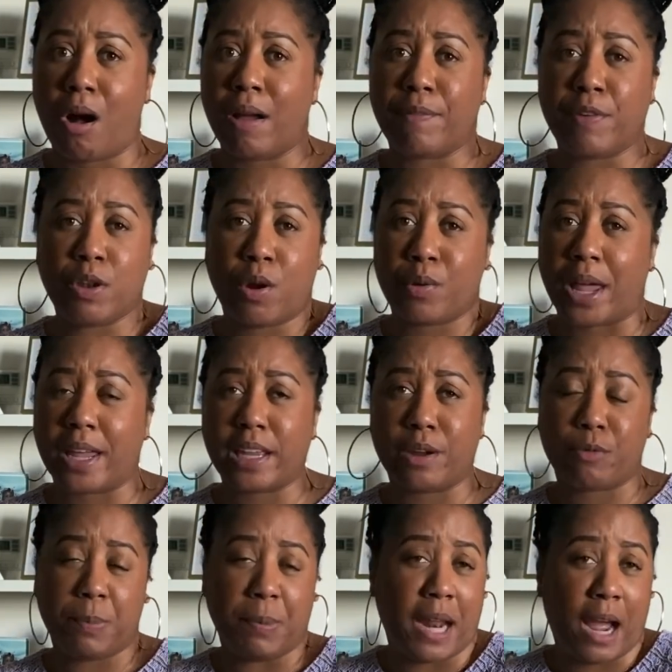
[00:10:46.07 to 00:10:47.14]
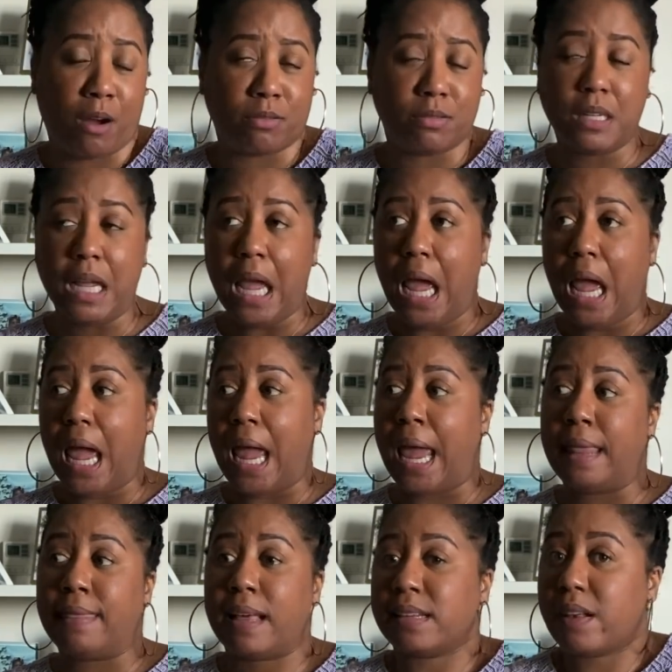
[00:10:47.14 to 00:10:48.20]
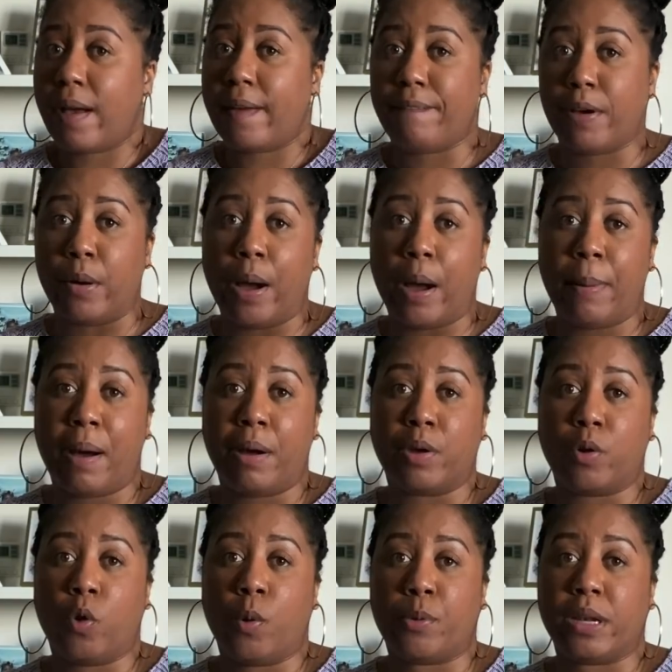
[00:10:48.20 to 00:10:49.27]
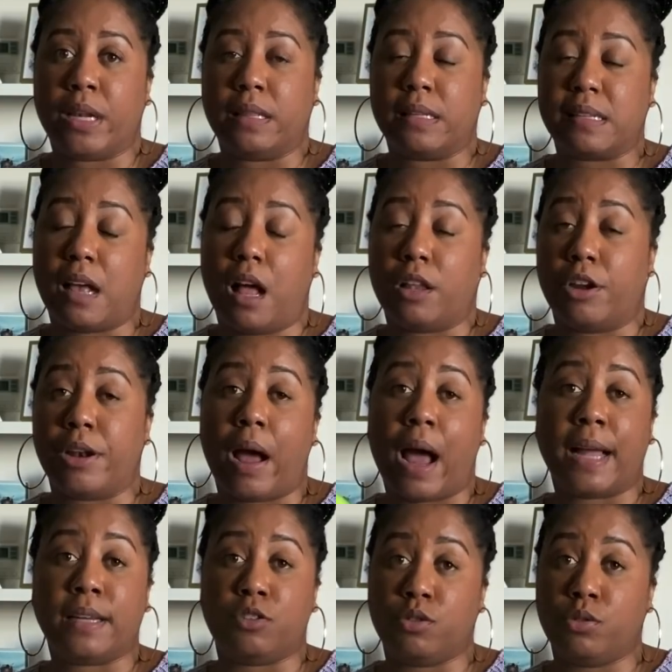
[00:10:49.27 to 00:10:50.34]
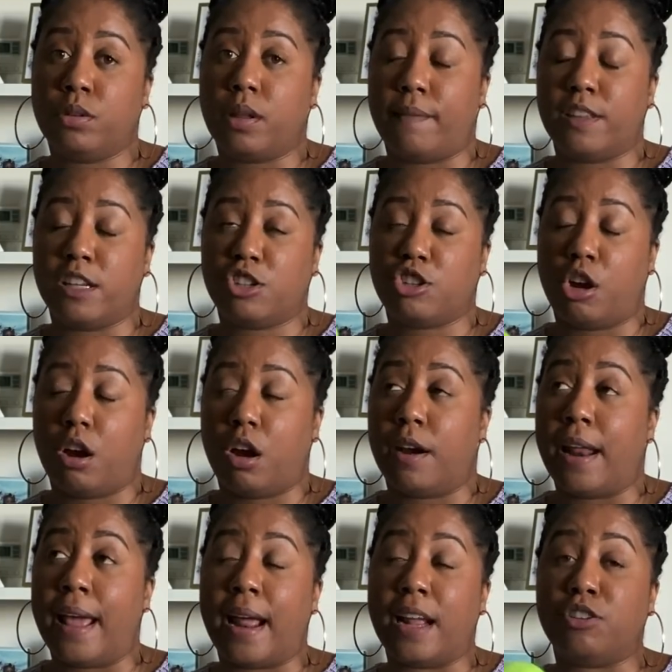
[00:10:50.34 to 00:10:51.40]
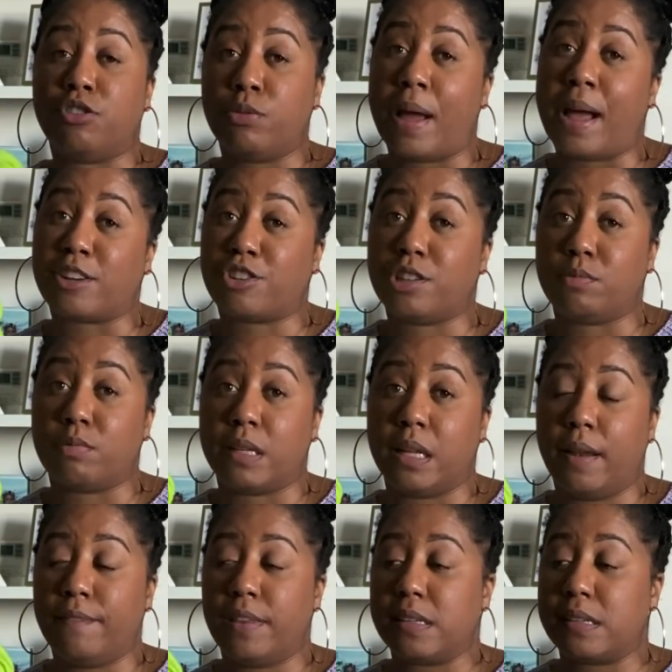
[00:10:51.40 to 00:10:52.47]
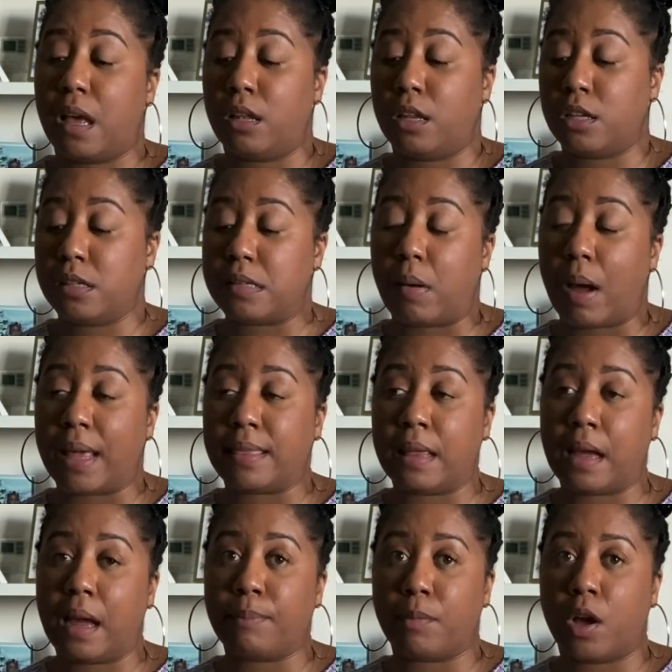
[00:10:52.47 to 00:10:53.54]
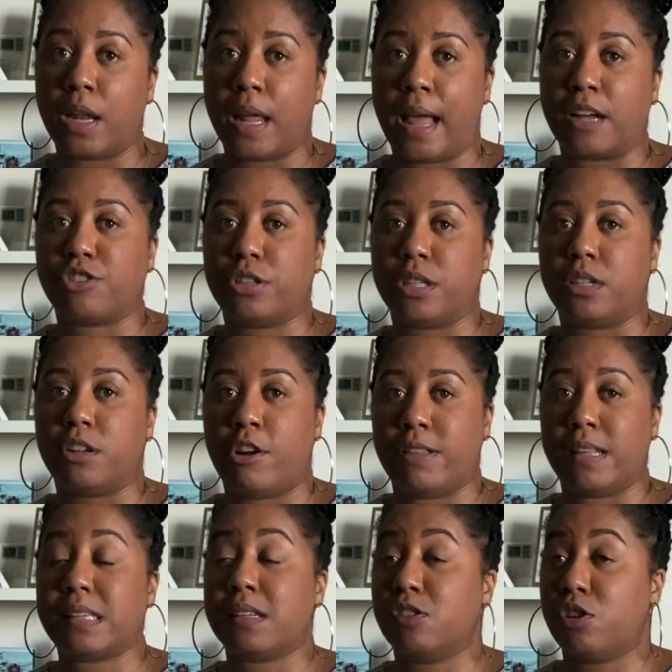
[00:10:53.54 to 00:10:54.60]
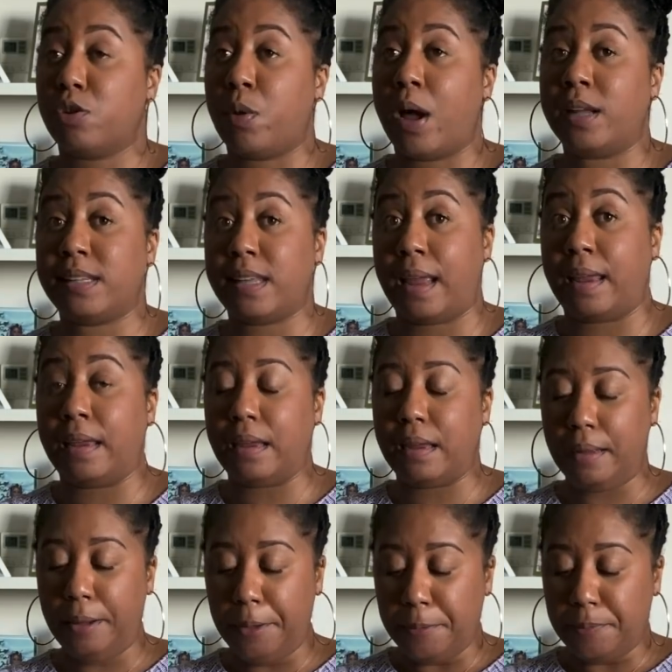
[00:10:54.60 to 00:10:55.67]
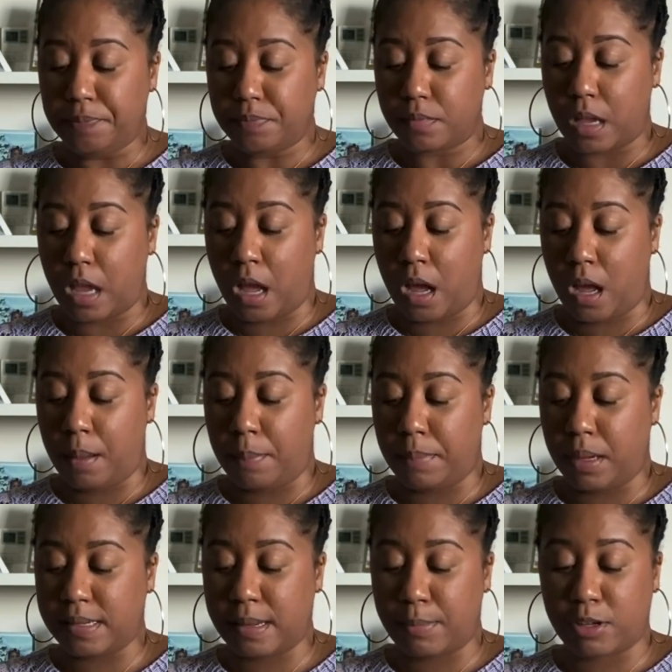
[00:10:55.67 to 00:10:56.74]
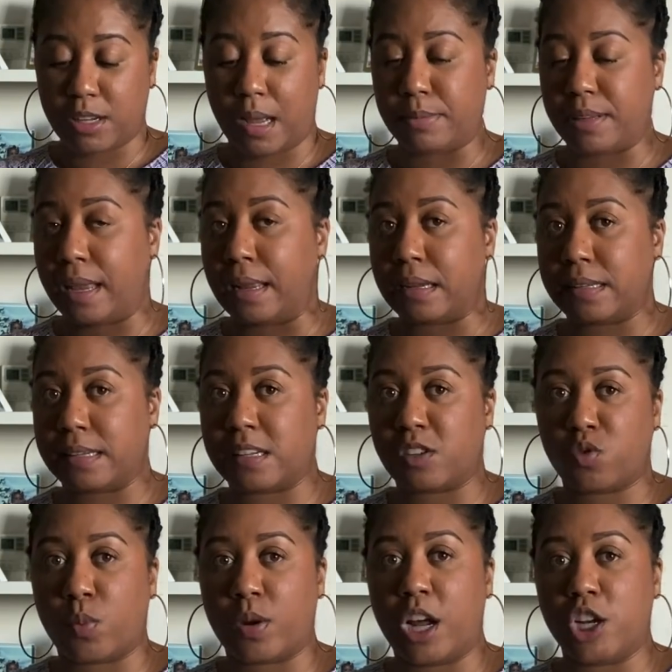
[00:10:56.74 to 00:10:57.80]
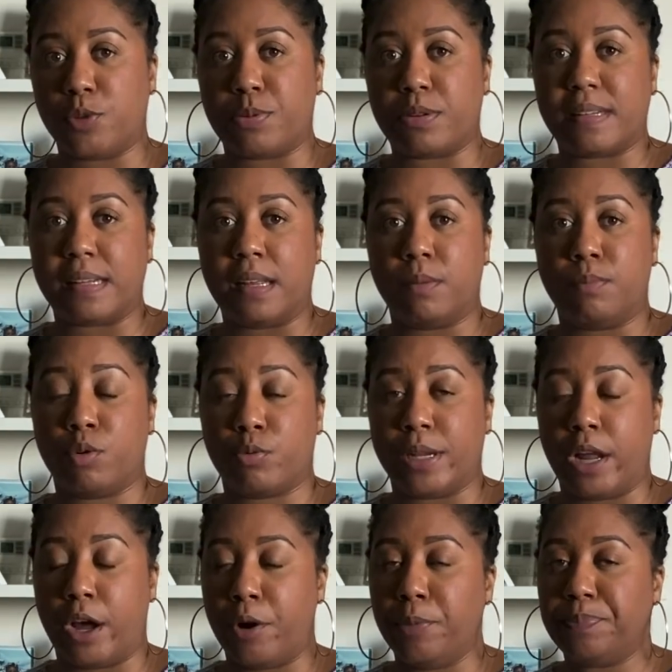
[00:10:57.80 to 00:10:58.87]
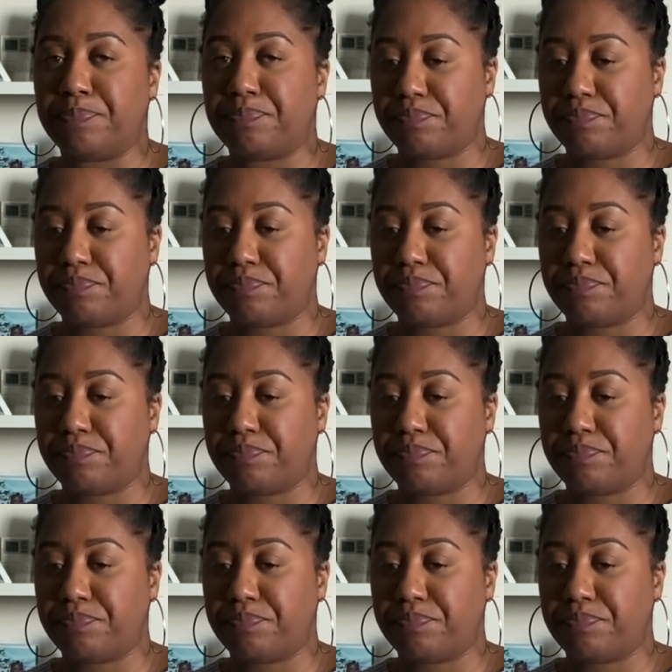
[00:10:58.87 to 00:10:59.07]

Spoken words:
If you don't like it, rip it out. And that's how I felt about incorporating this color. Now, I do love this yarn, and I do actually really love this color. So I think I'm gonna actually turn this into a tank, a summertime tank, because this is 100% merino.